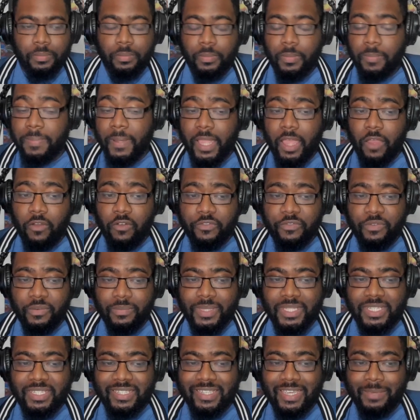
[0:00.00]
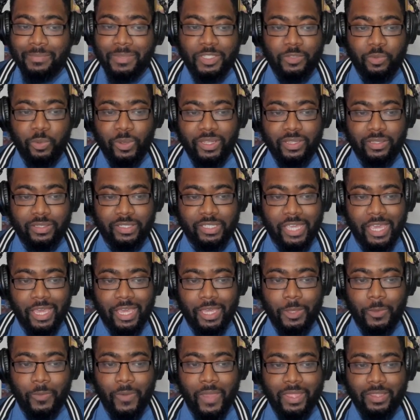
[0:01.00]
But going from the scene between
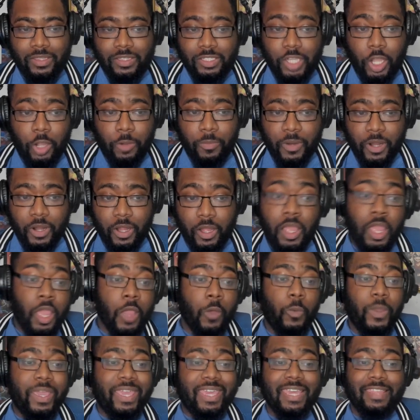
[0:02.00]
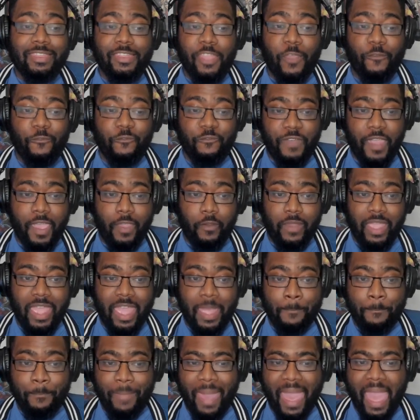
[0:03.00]
Deku and Tomura, we get the very
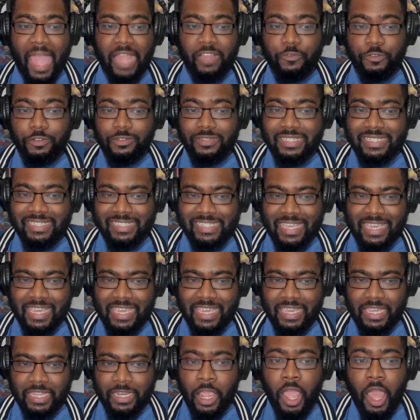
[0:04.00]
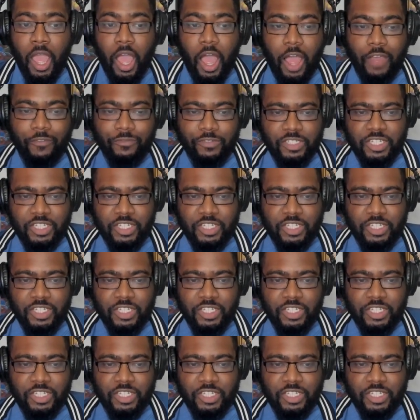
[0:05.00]
impactful scene of